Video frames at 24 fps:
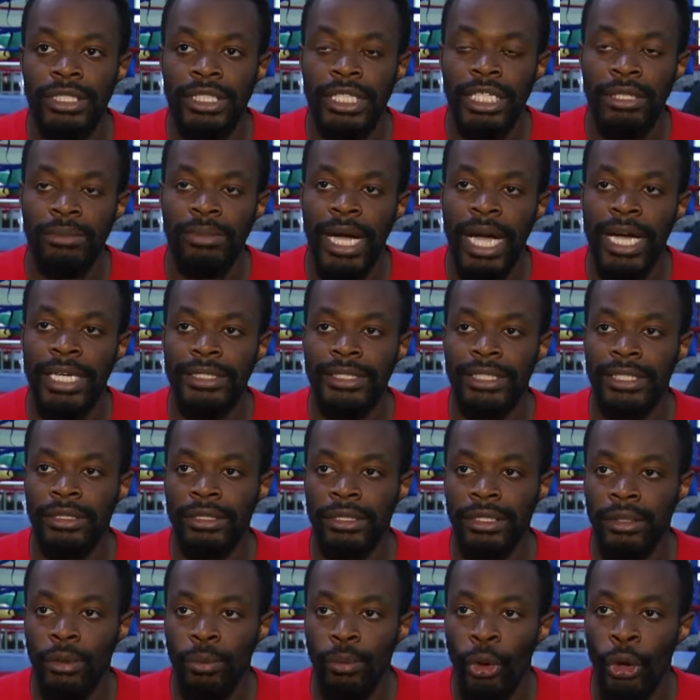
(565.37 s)

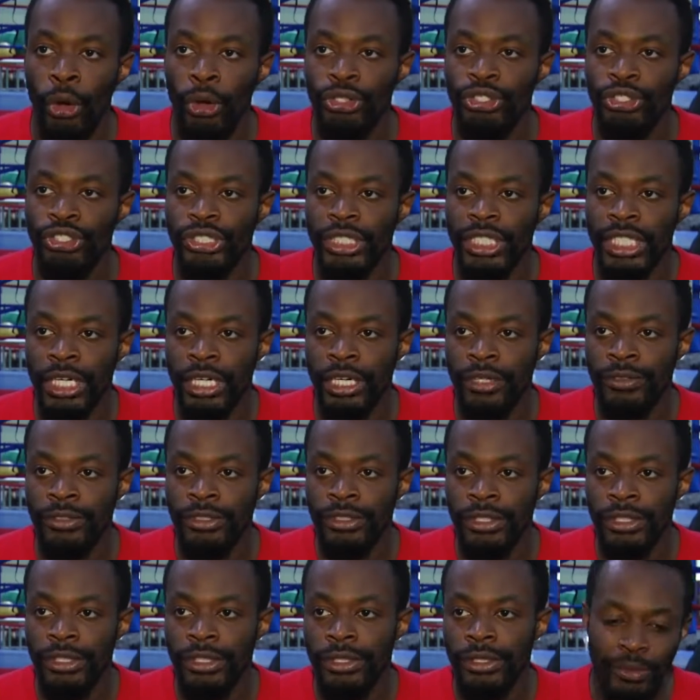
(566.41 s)
kickboxing merged together.
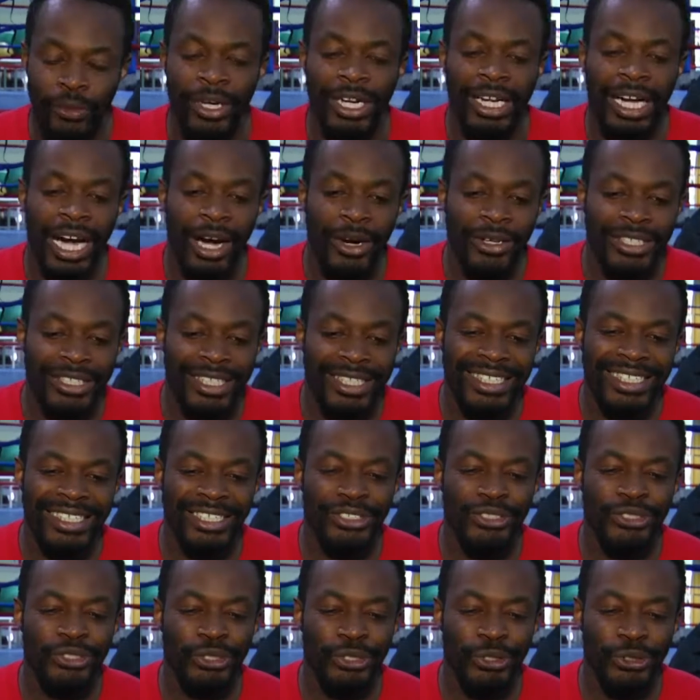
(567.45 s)
Well, I would say
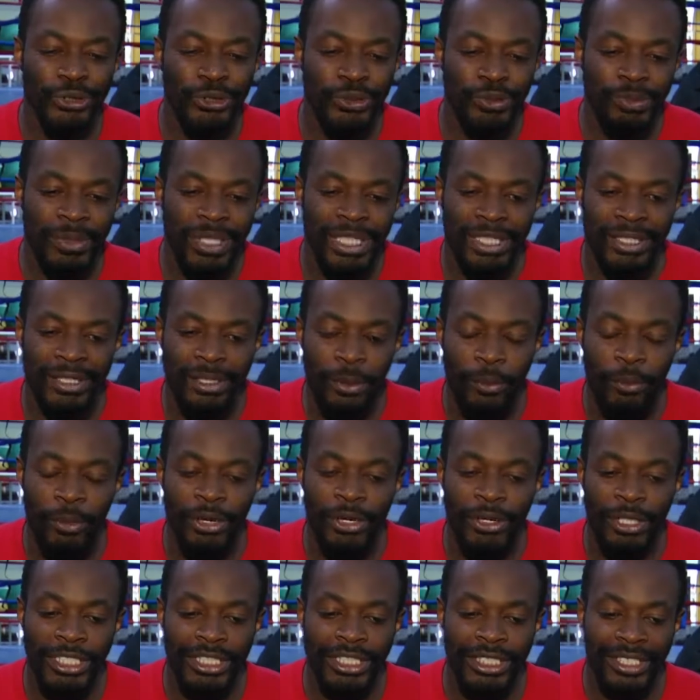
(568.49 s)
it's new to me,
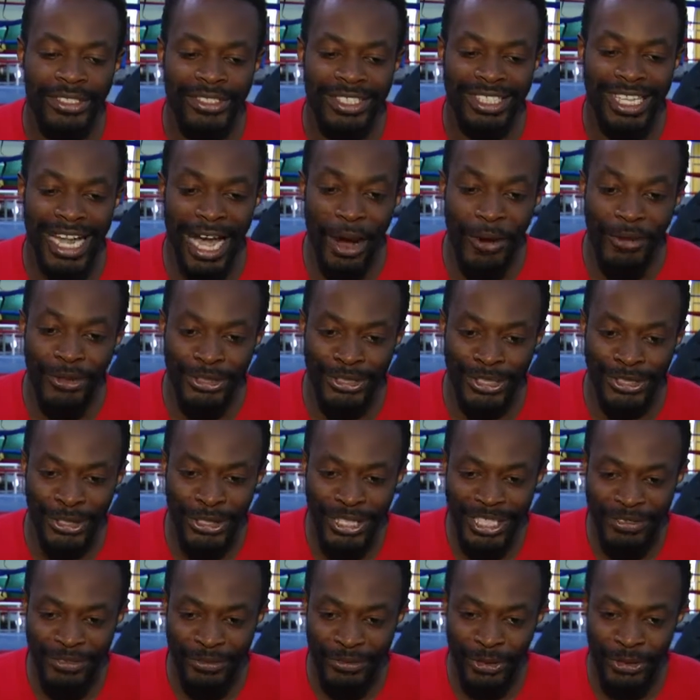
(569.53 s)
but it's something I was
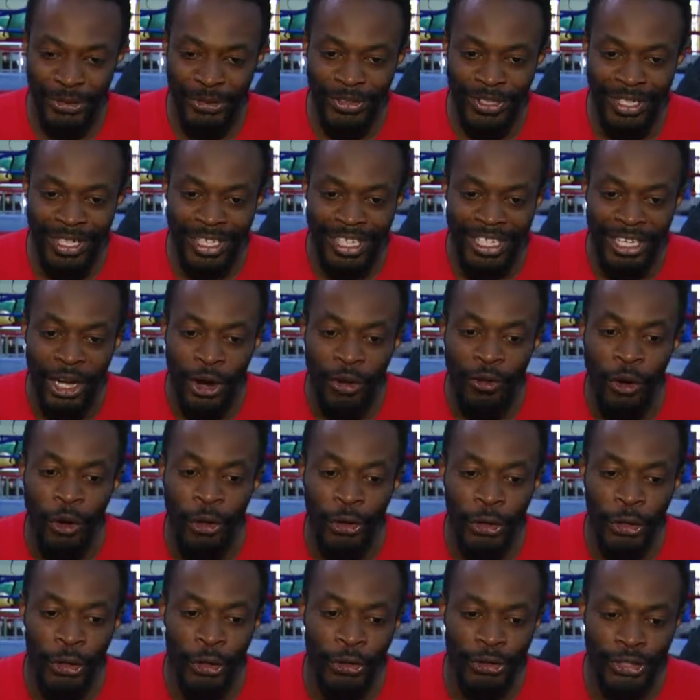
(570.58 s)
looking for.
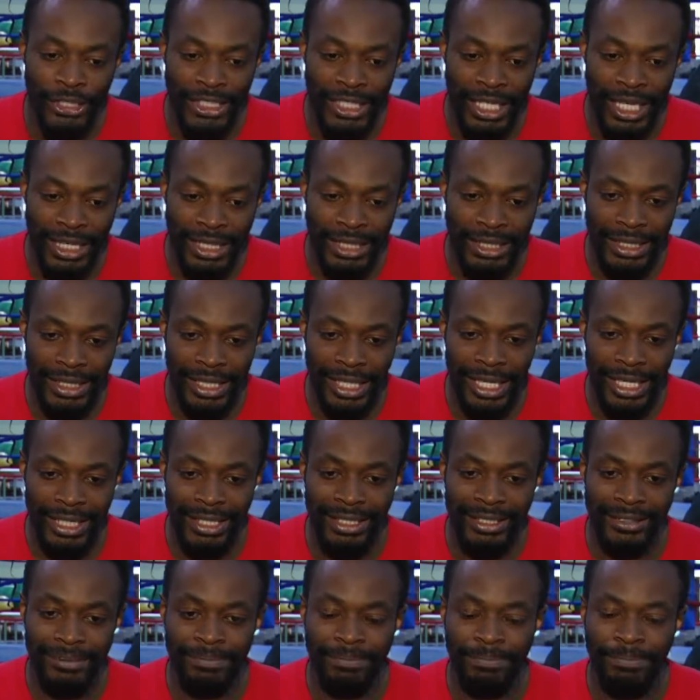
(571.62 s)
A coach that can, like,